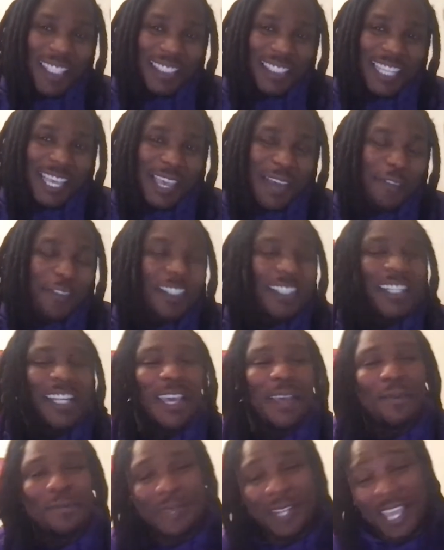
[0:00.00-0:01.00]
that, like bro.
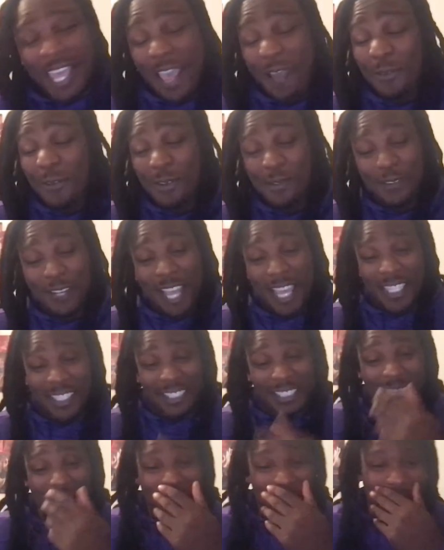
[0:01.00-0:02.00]
Seventy that play, I went for
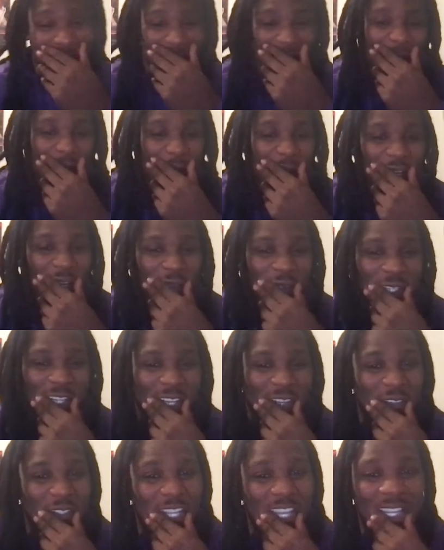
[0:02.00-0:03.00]
like seventy that play or
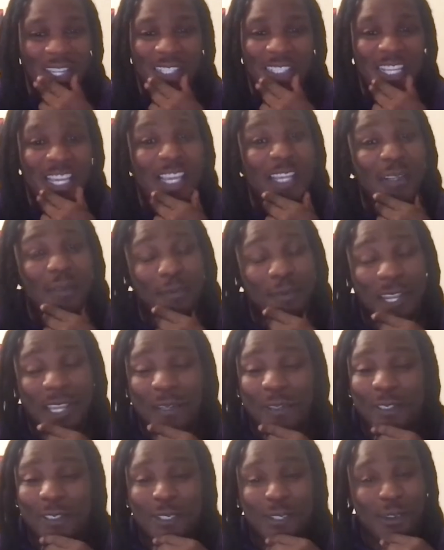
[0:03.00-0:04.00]
whatever. That that
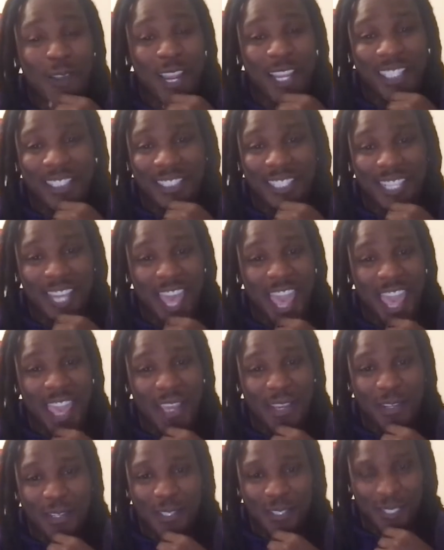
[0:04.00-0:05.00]
play was crazy. The
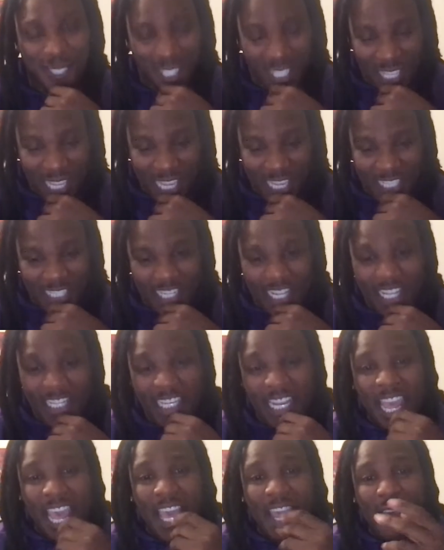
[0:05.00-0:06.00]
angle
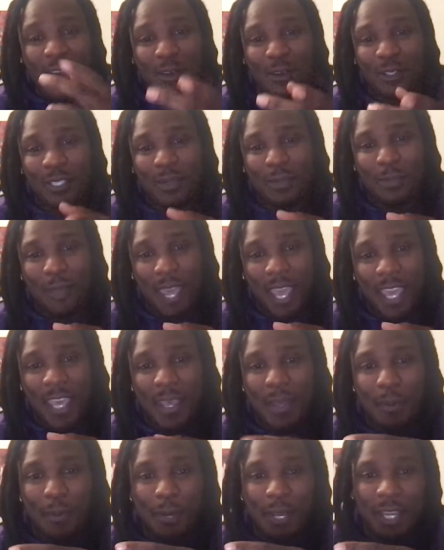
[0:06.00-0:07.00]
that not only
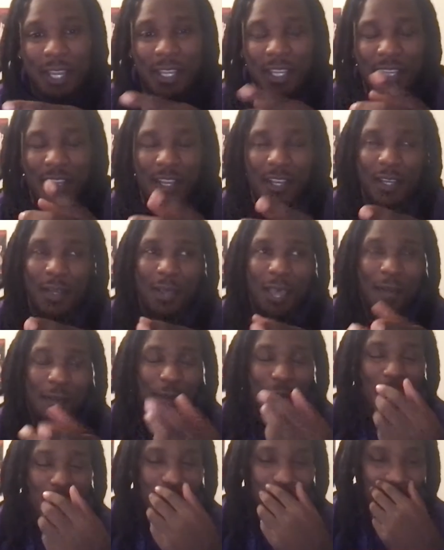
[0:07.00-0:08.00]
Pat, but um,
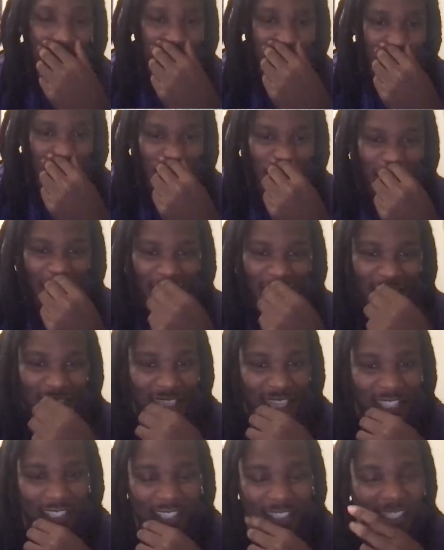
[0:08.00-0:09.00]
I forgot who y'all had that
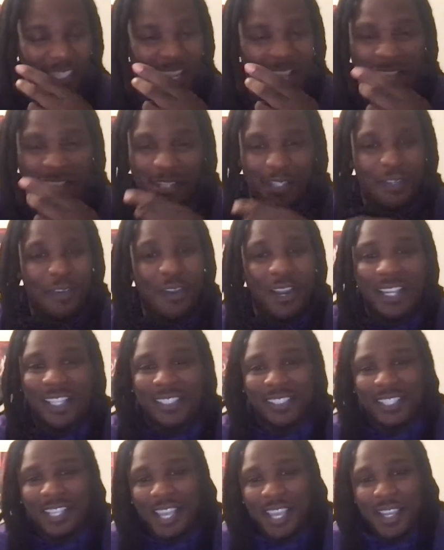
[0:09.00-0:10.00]
safety. He had a
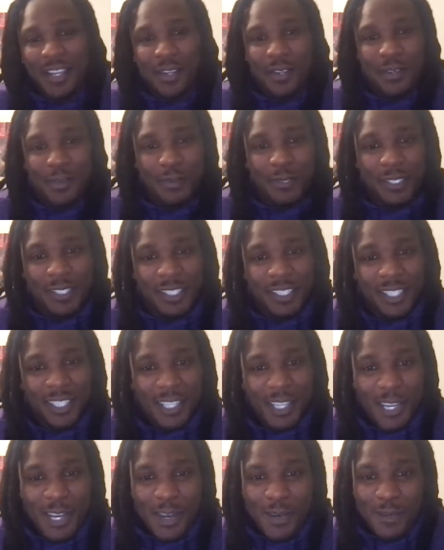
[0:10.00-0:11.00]
crazy angle on me
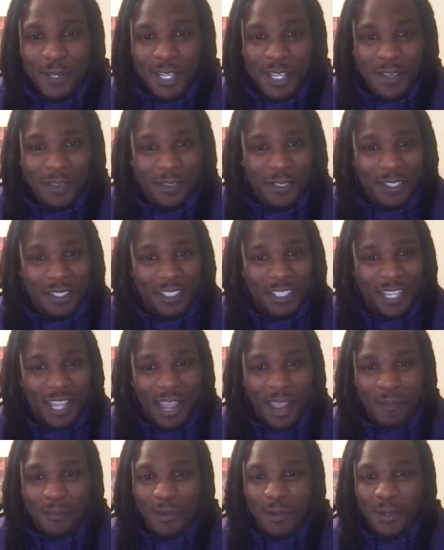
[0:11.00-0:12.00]
or whatever.
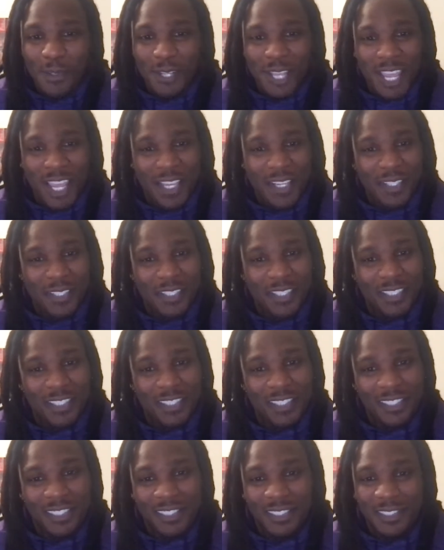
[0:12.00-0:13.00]
I broke the angle. let
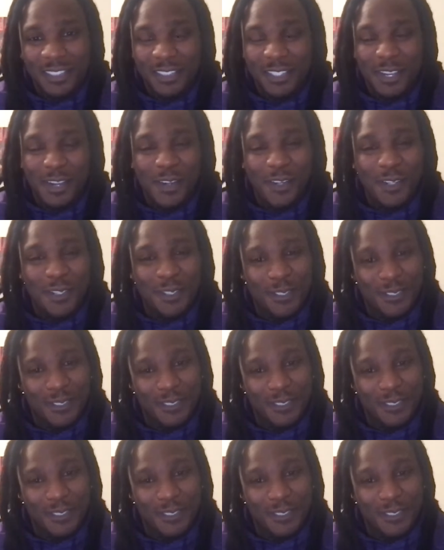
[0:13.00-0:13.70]
Skull. Yeah,